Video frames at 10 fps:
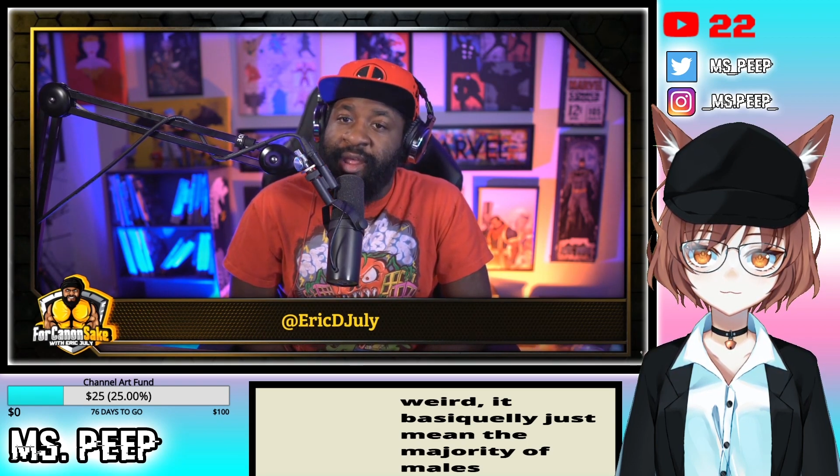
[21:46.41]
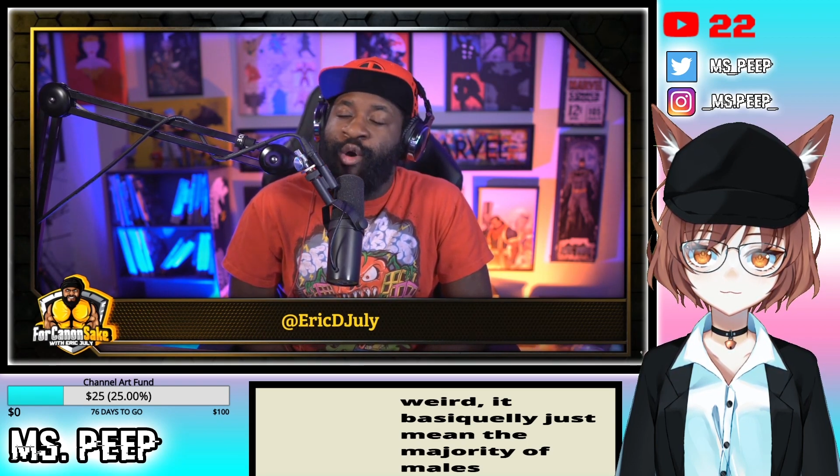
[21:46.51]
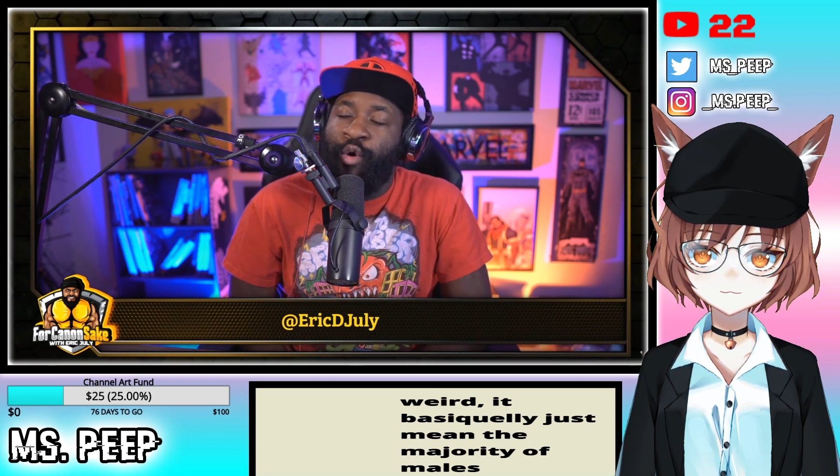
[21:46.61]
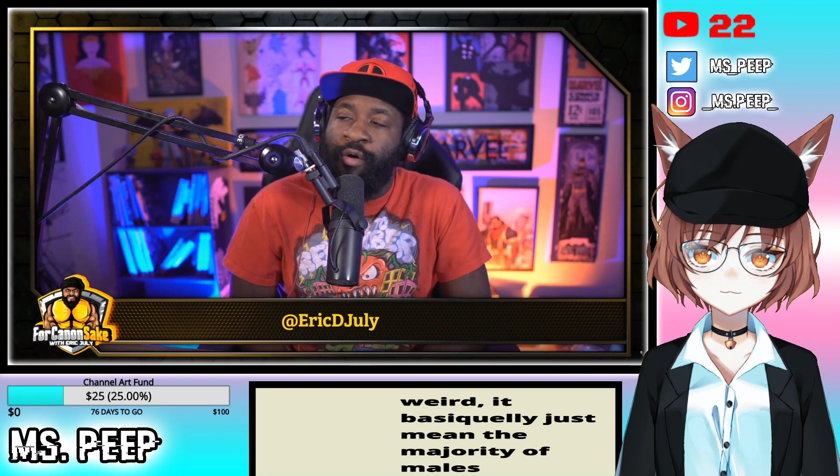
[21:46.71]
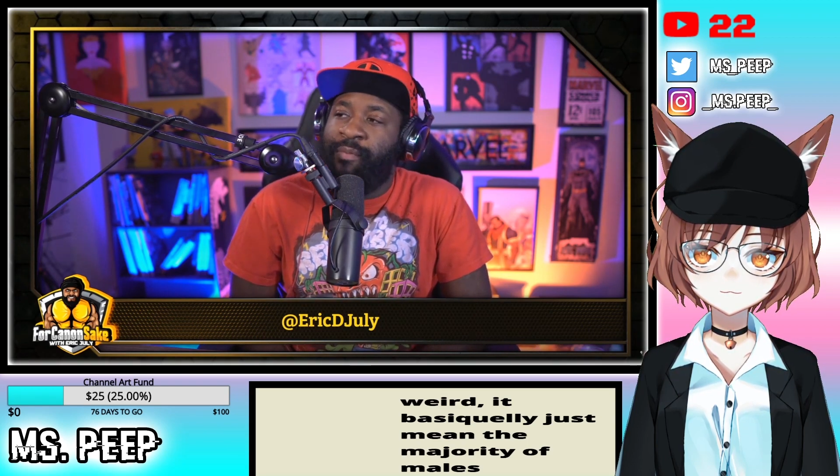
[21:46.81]

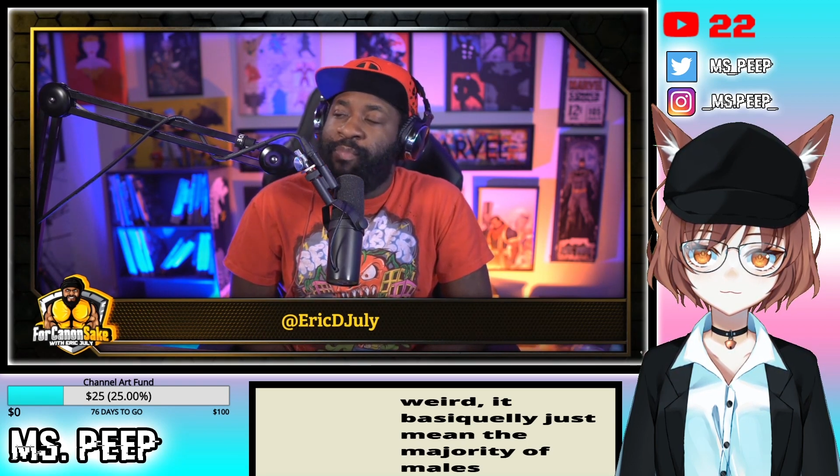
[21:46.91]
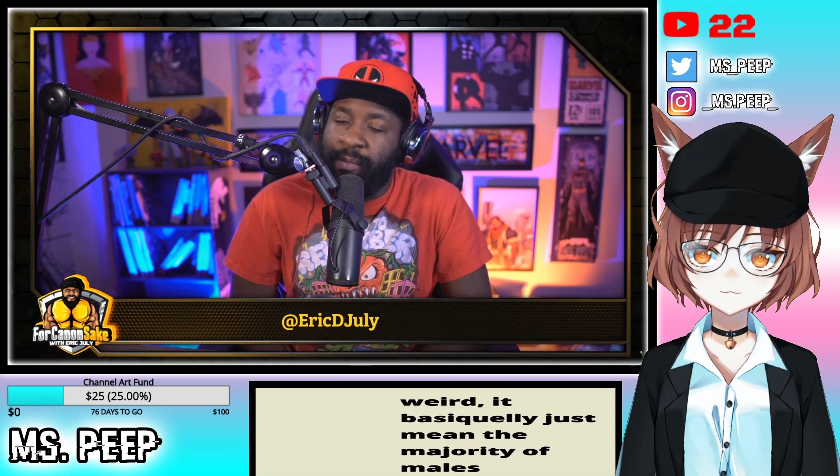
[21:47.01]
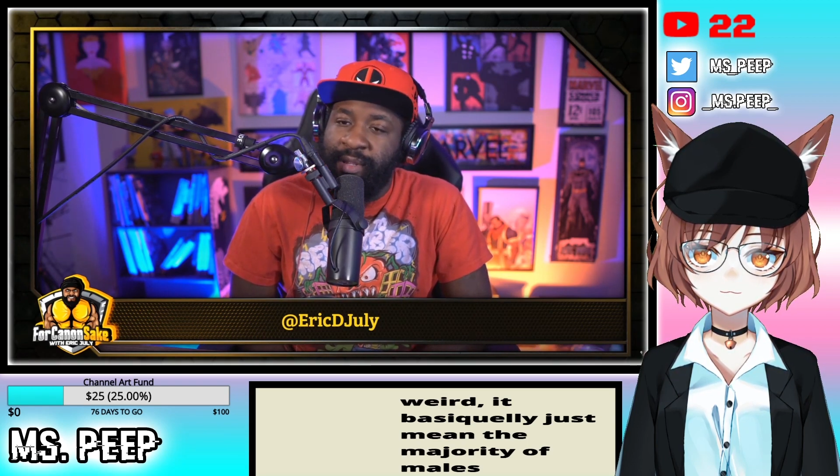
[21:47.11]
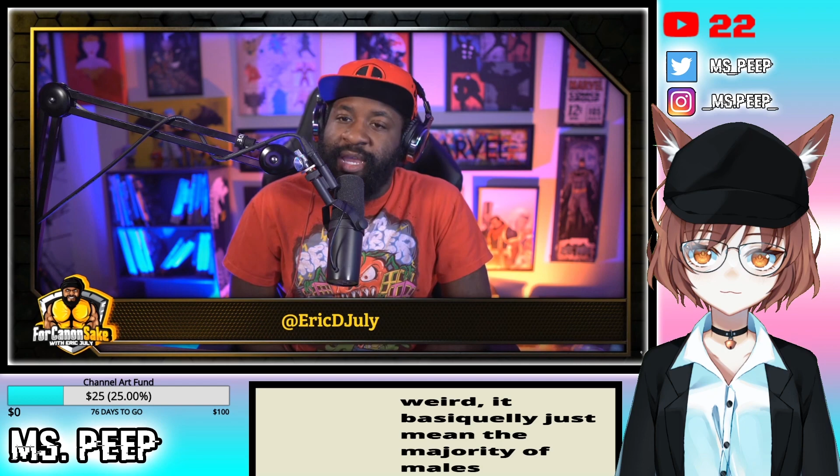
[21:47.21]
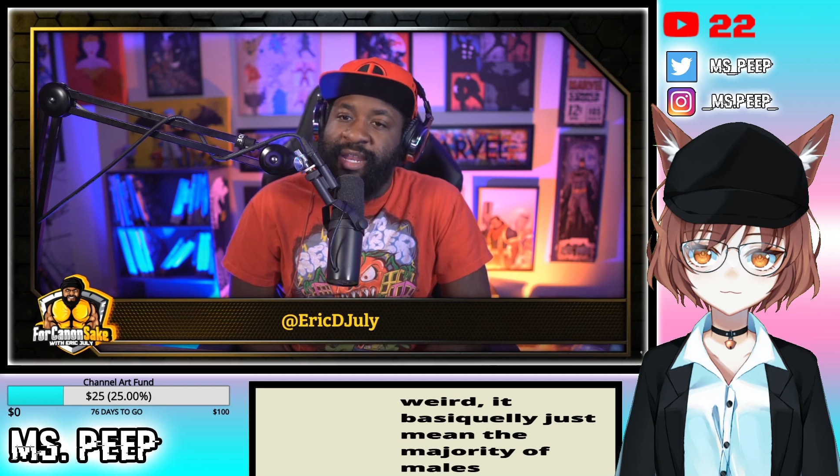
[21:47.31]
on the
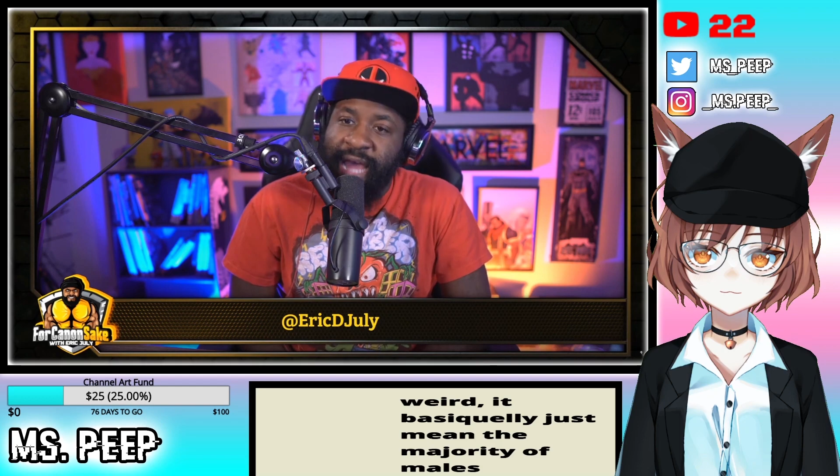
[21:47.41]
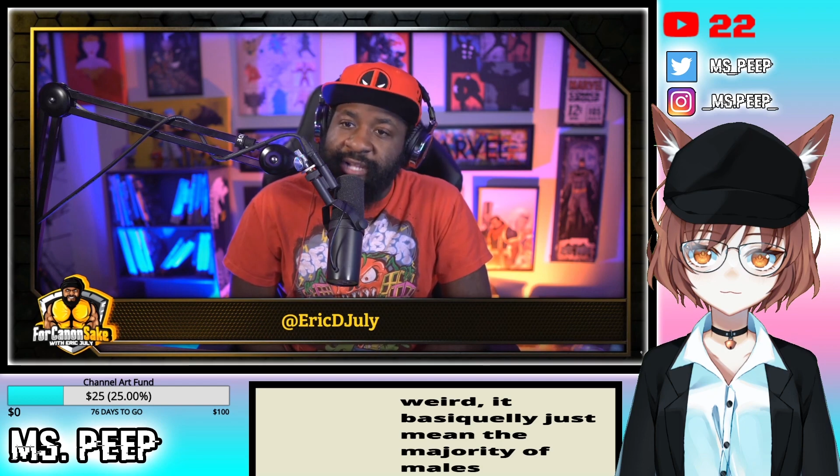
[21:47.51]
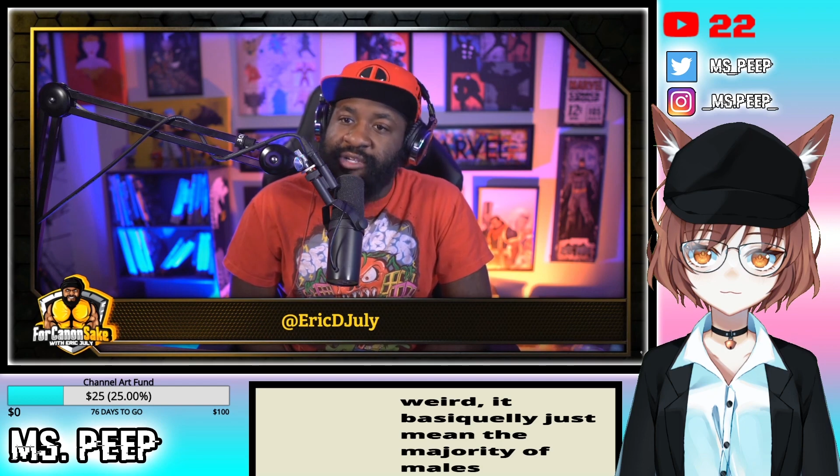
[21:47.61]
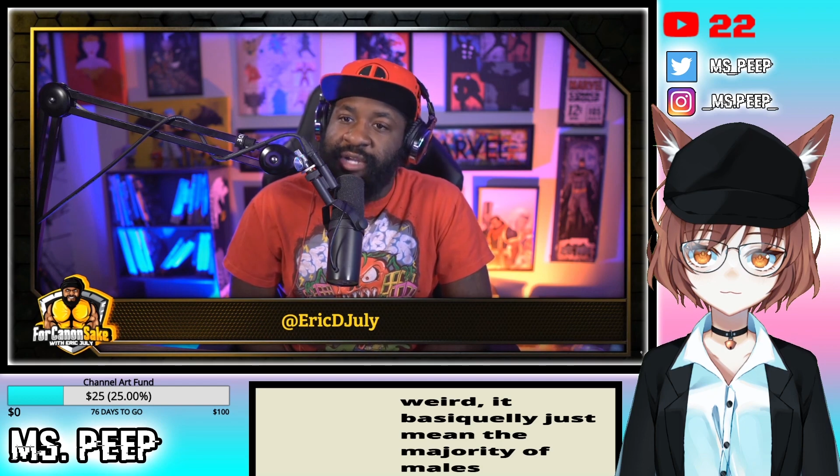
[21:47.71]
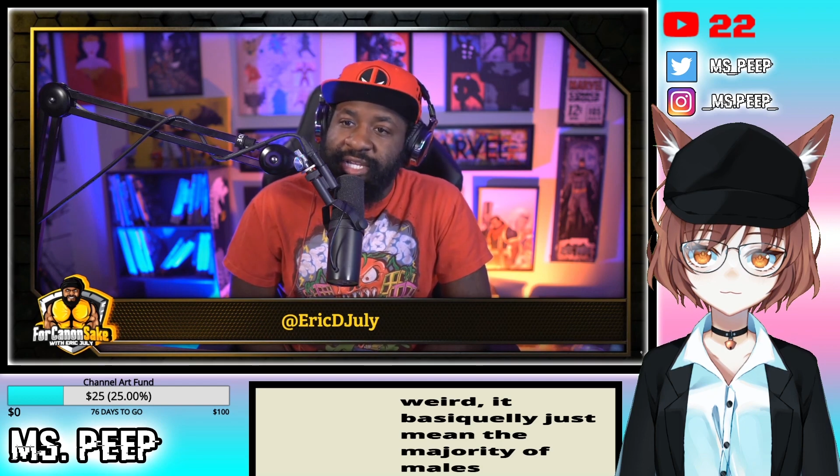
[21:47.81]
public
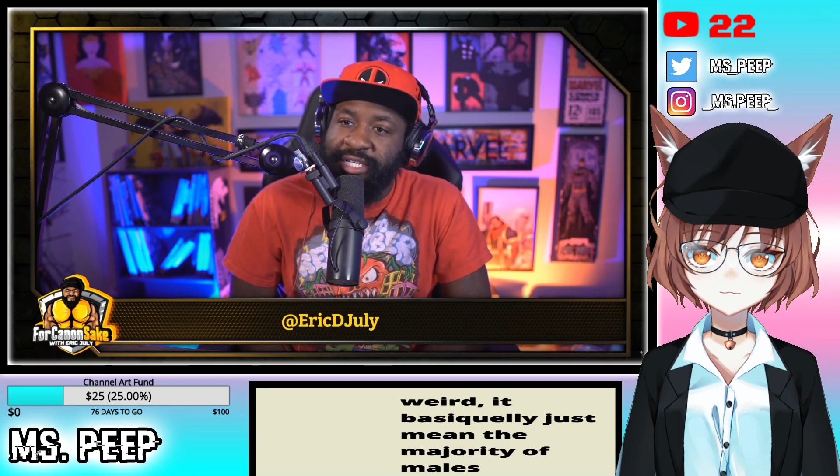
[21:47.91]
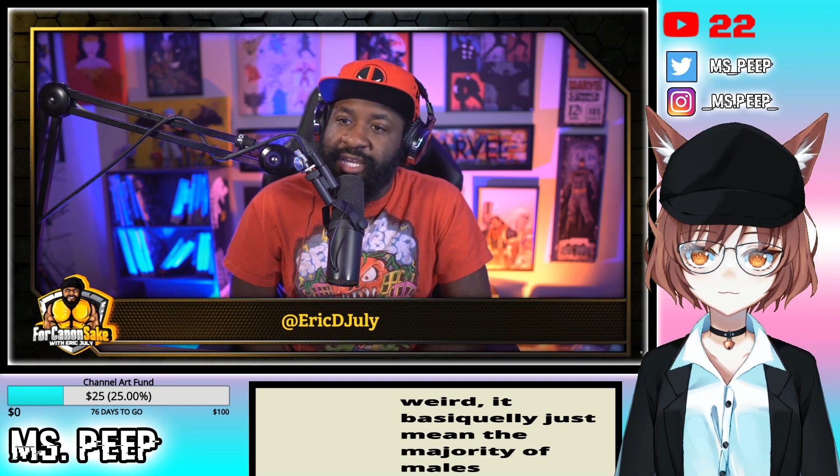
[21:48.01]
indoctrination